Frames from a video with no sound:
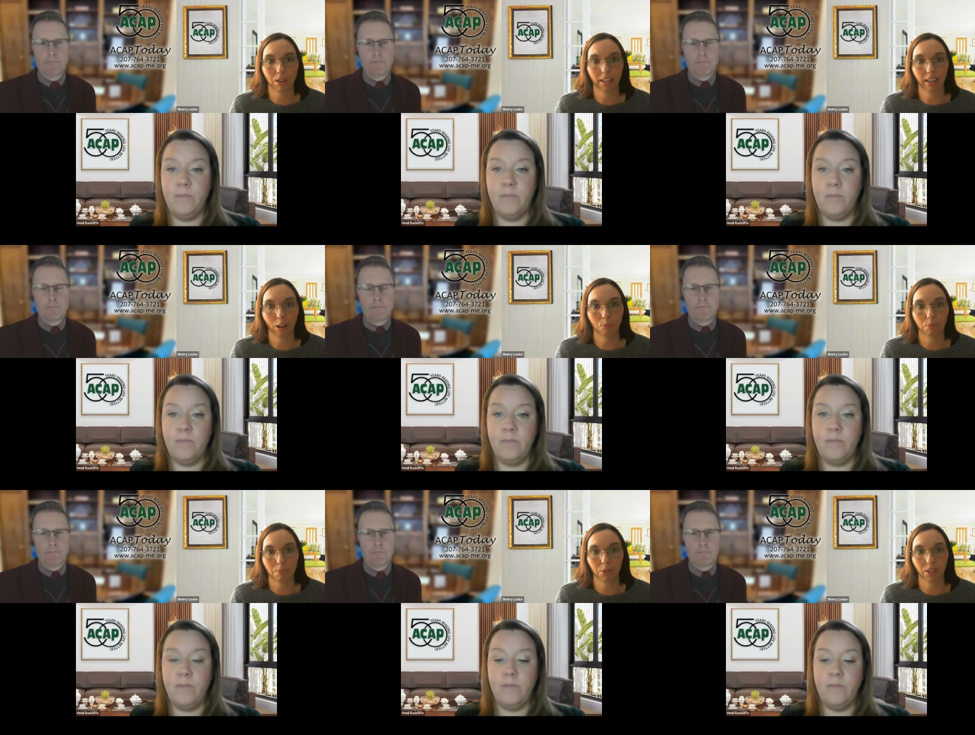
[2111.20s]
Speaker 1: we can help
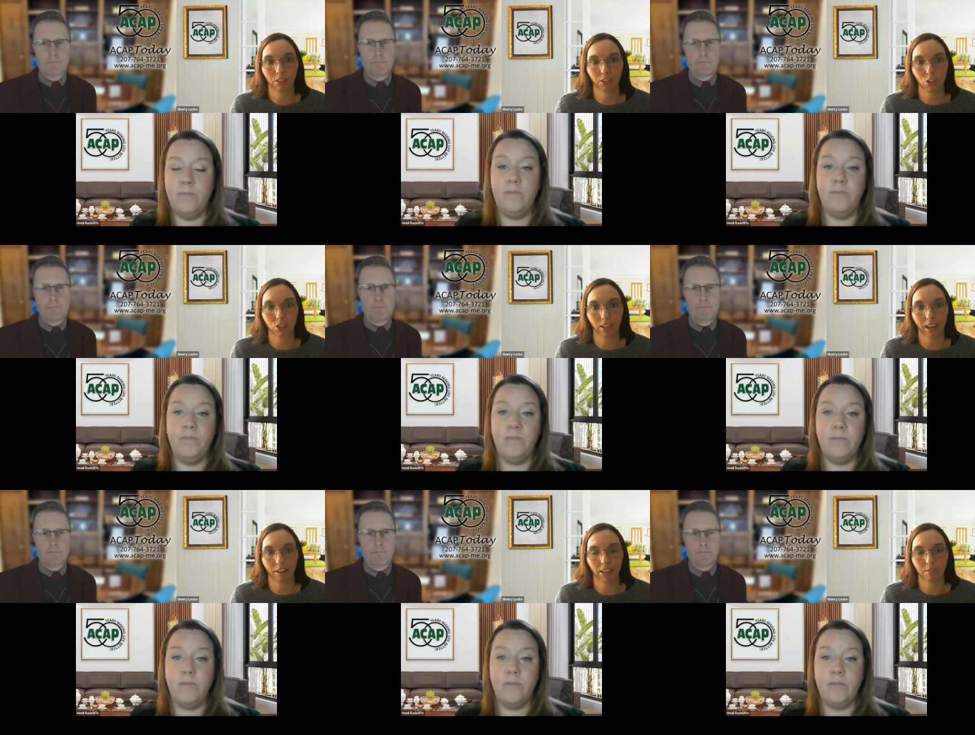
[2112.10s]
people here in Aroostook
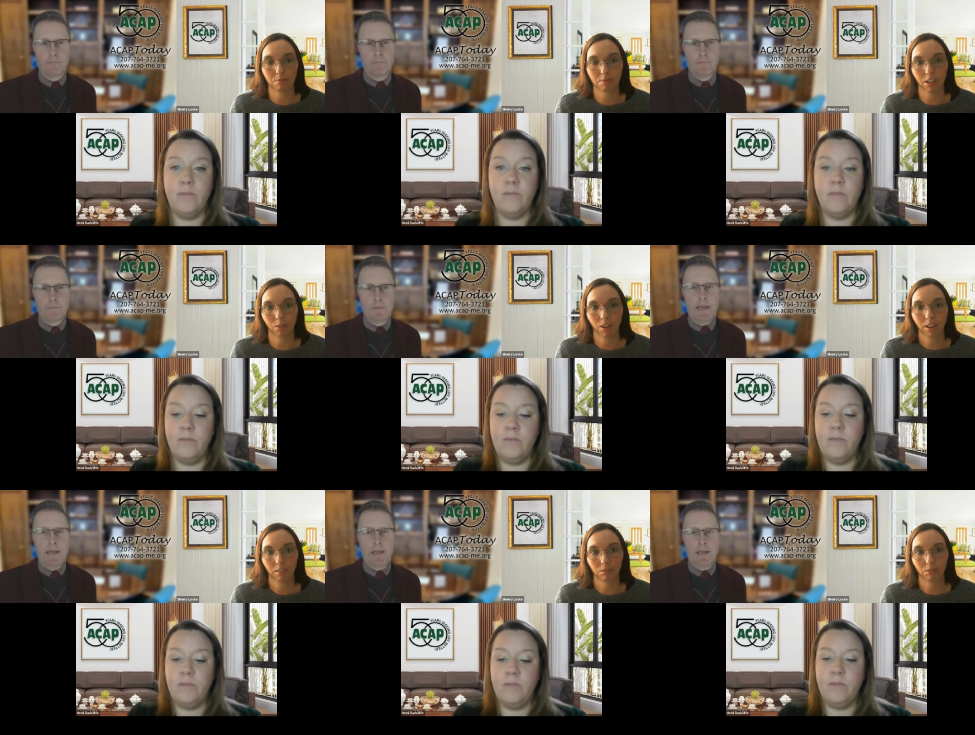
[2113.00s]
County. So
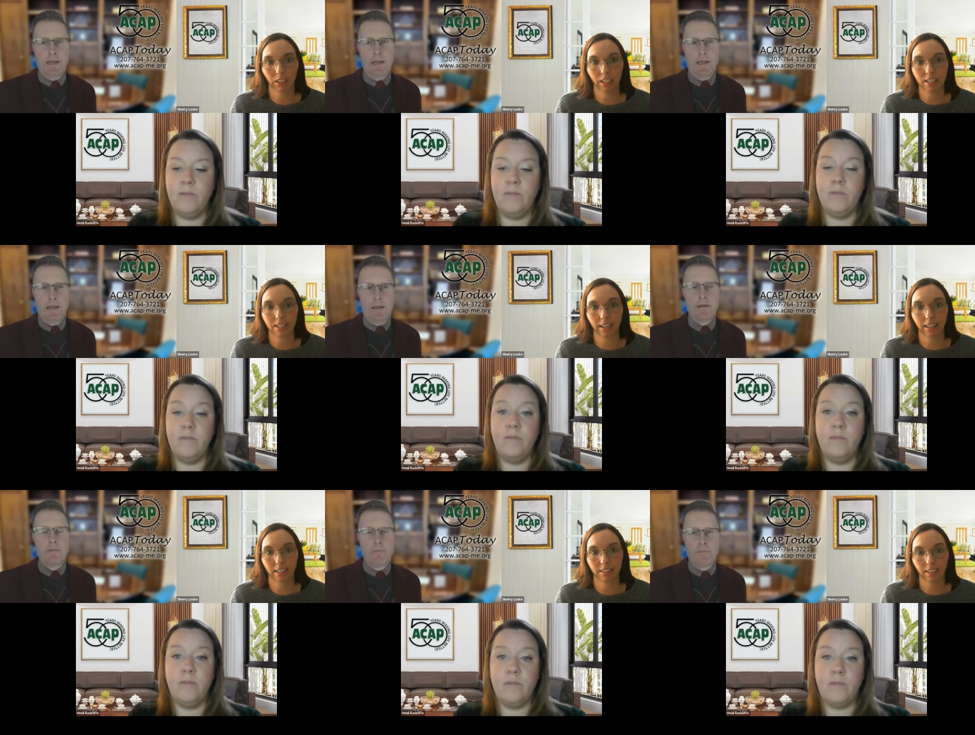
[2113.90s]
really
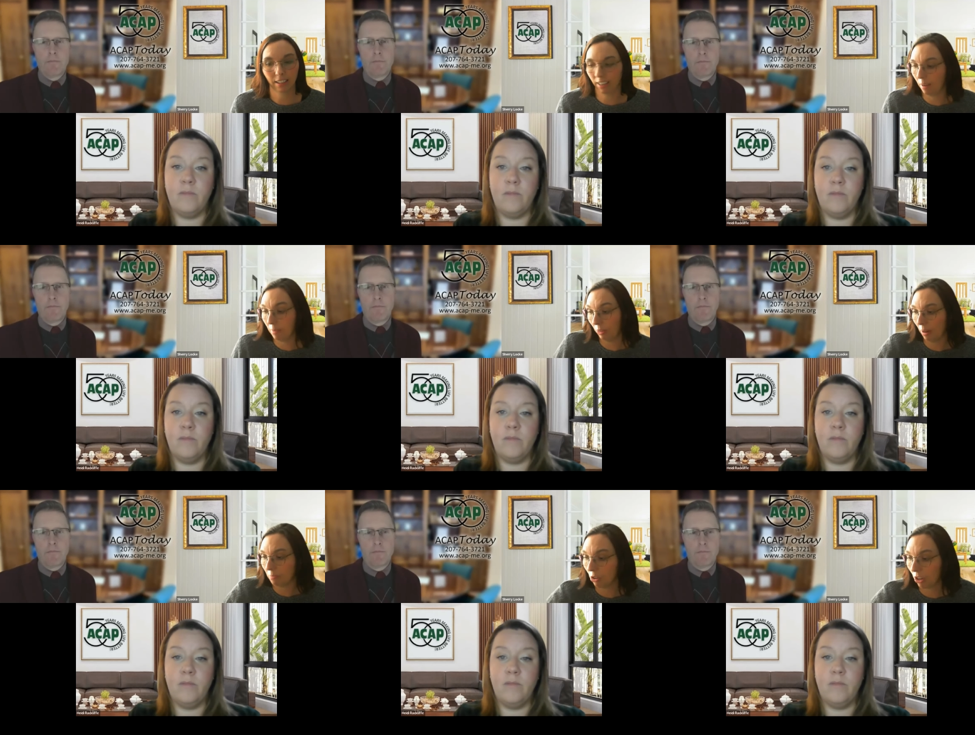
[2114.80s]
excited uh, about
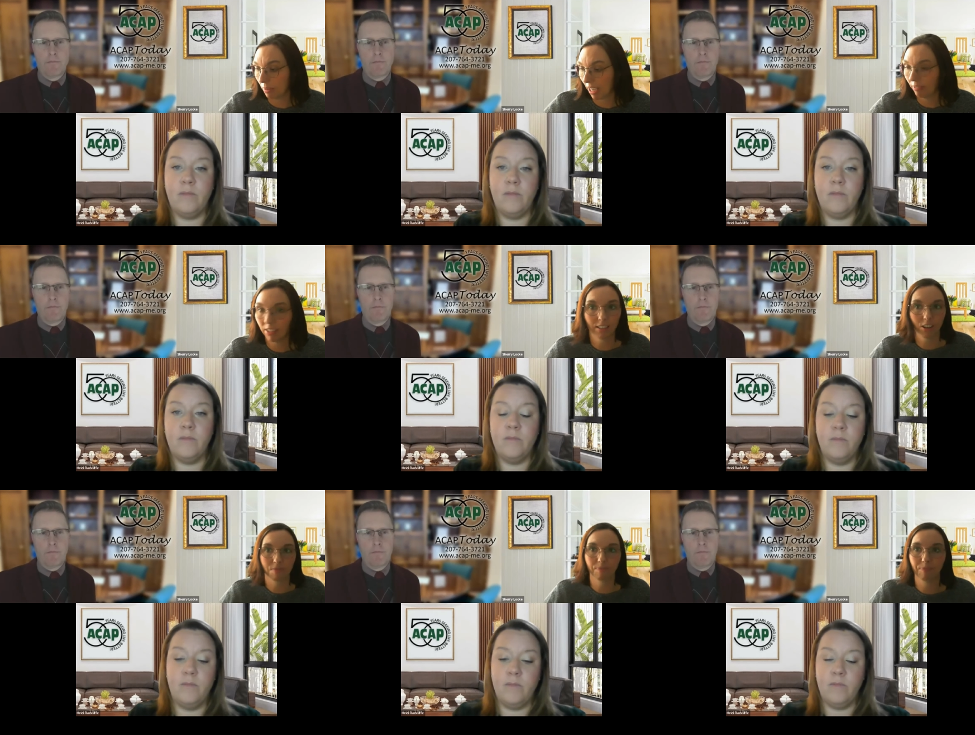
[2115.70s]
that program again this
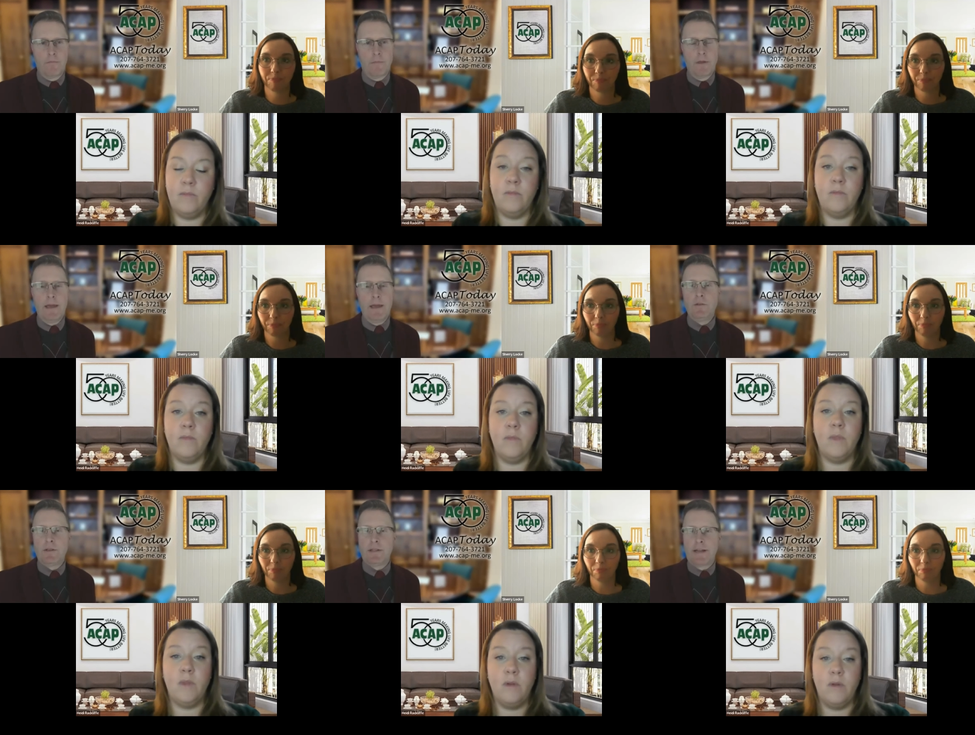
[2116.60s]
year
Speaker 2: and
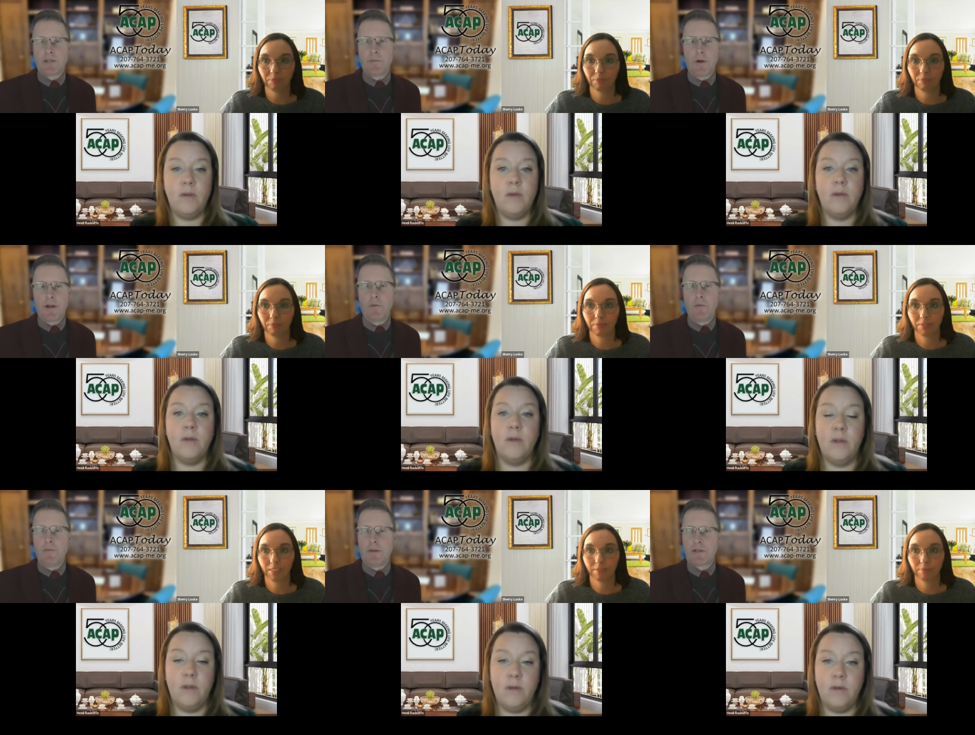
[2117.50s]
you did touch upon it.
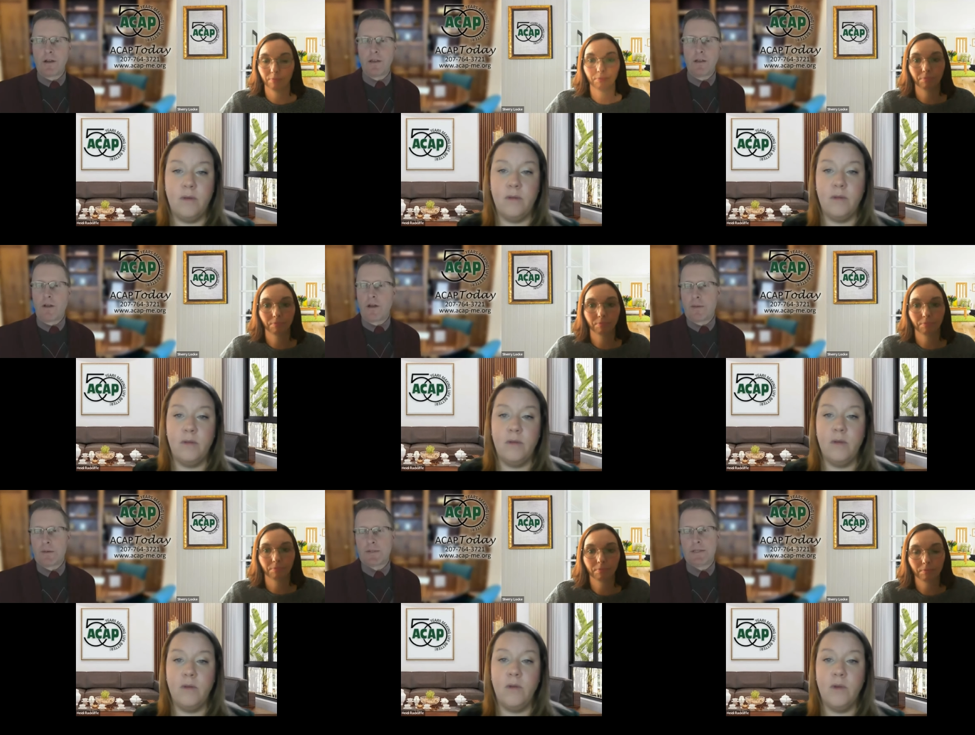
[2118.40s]
We've been talking a lot
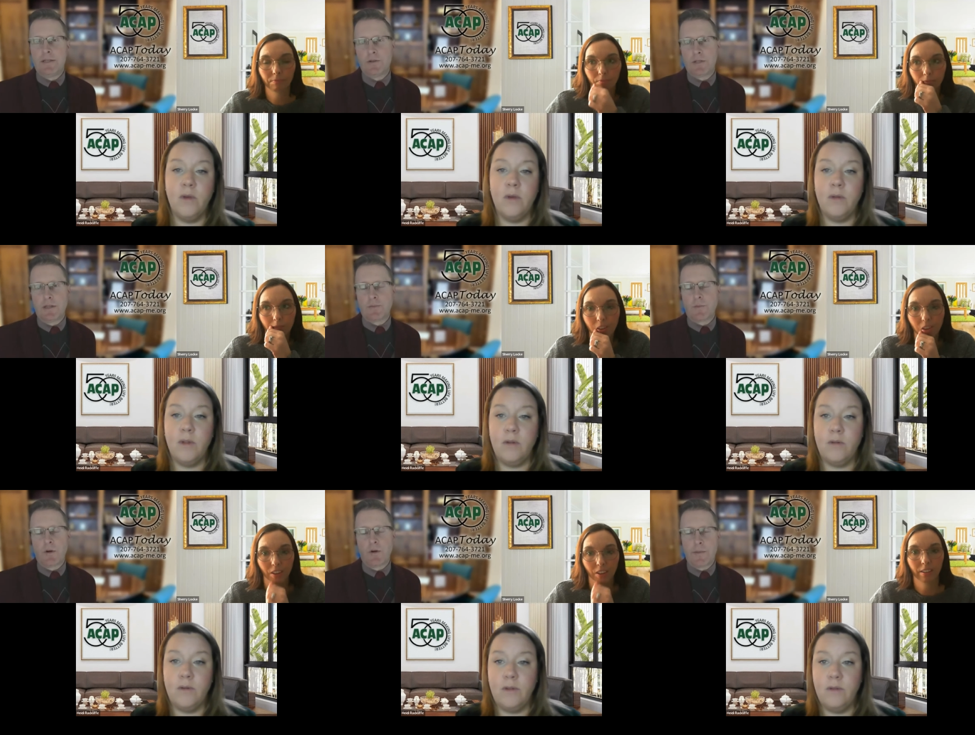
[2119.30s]
about seniors in this
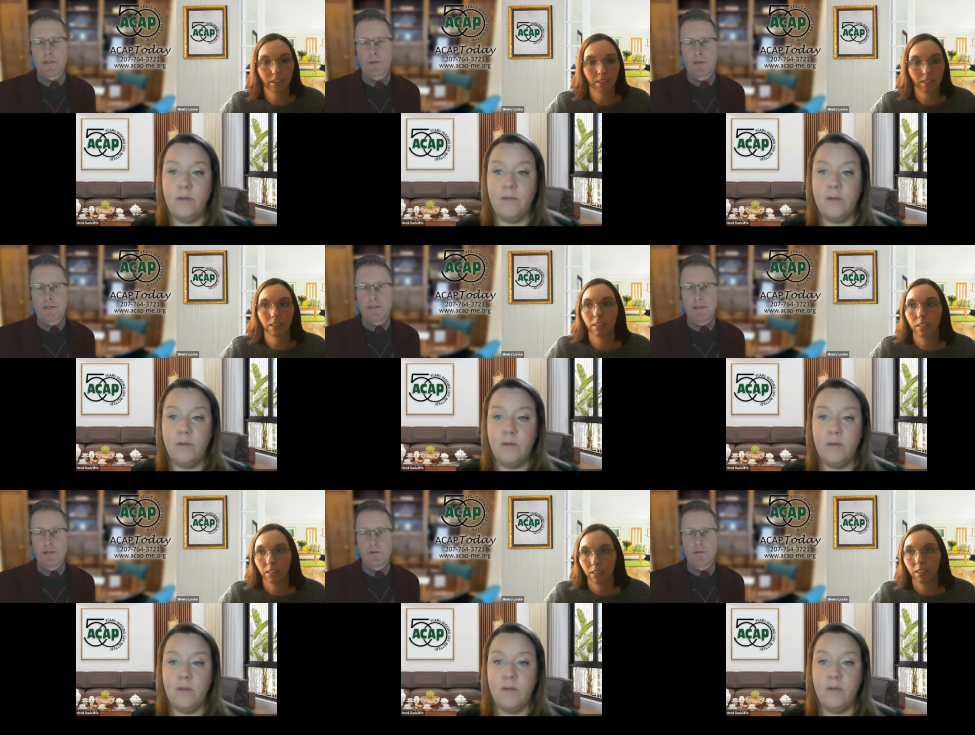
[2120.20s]
program, and certainly
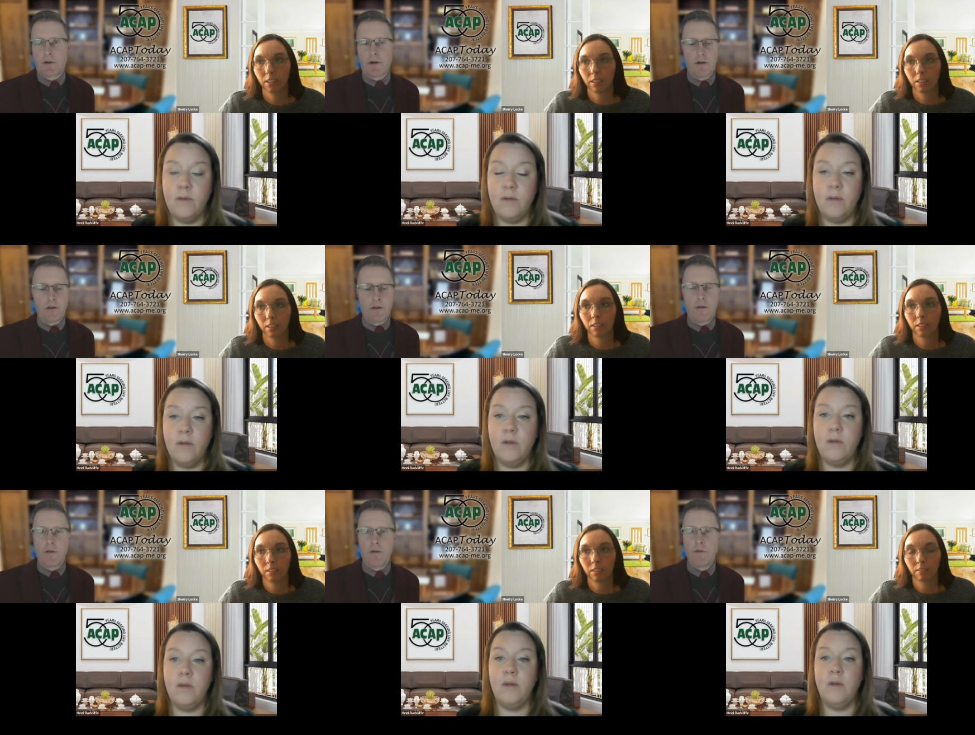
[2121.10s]
seniors are
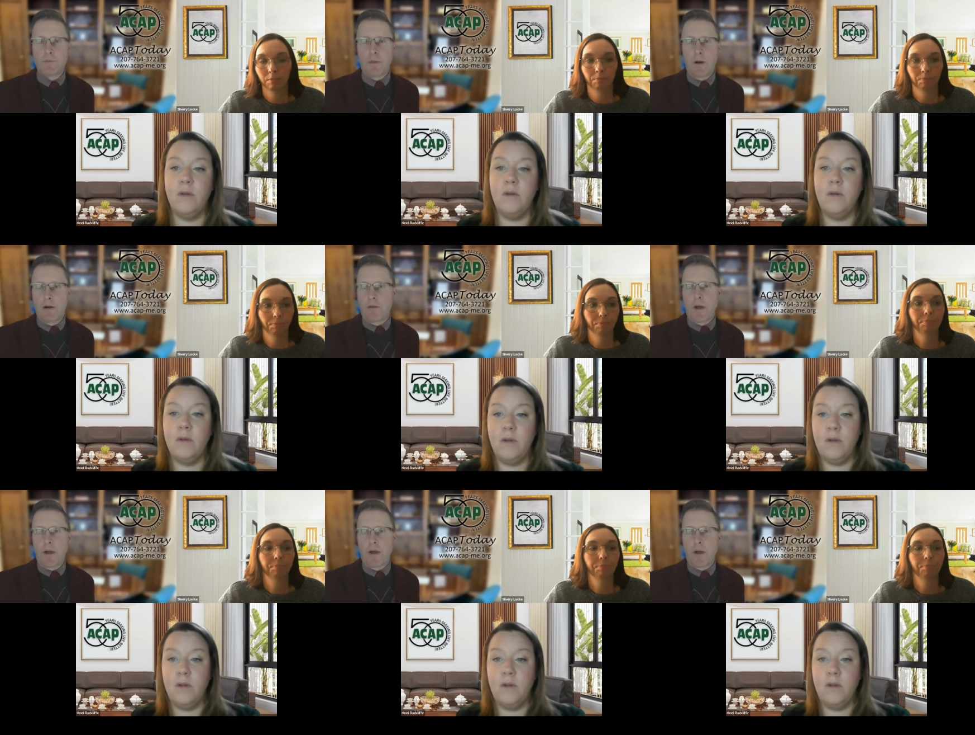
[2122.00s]
a, a, huge part of the